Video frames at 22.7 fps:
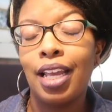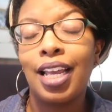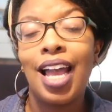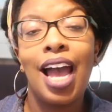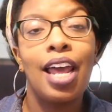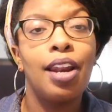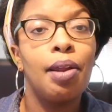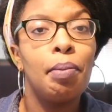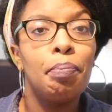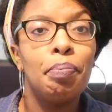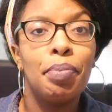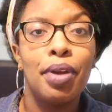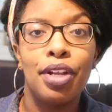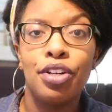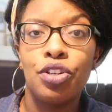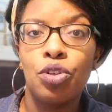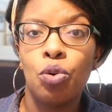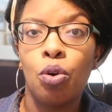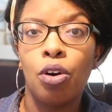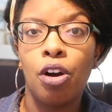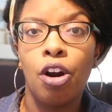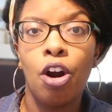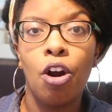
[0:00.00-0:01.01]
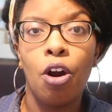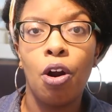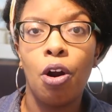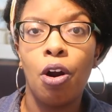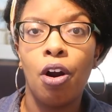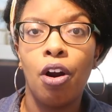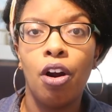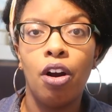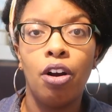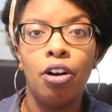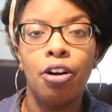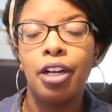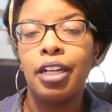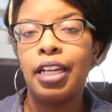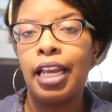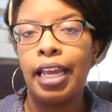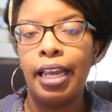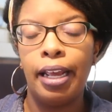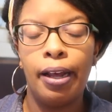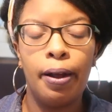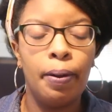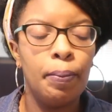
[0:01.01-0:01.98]
and kind of mentor her or
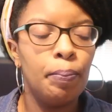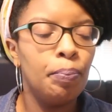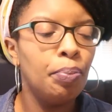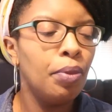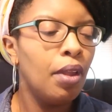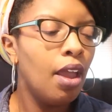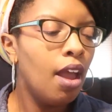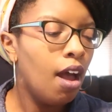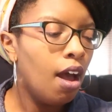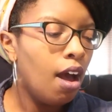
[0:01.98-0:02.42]
him?